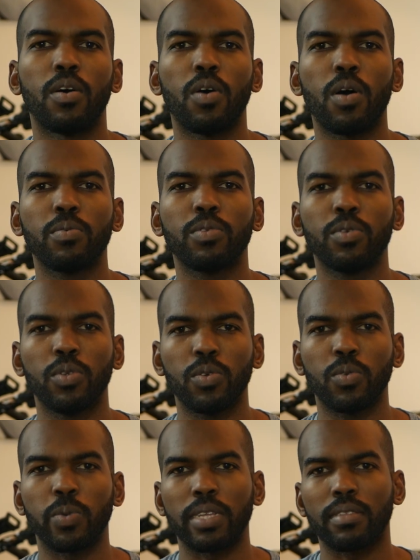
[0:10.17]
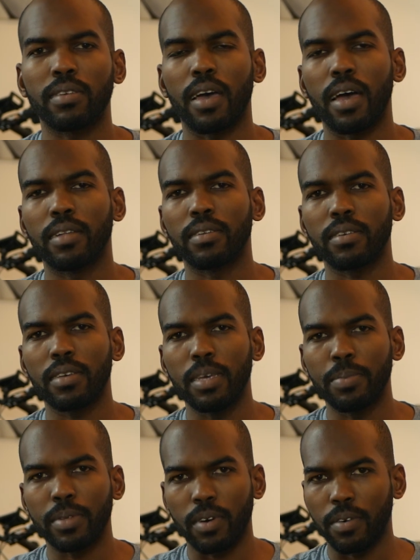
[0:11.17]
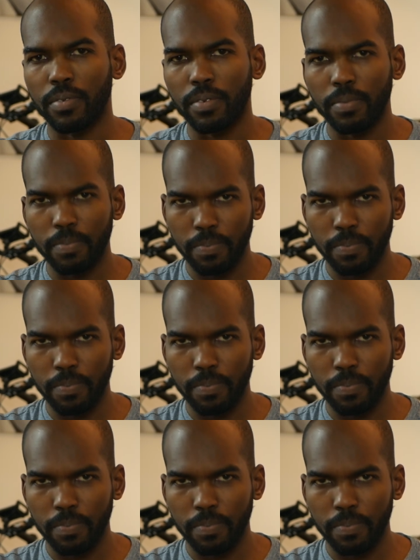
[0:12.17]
how to lose weight and keep it off.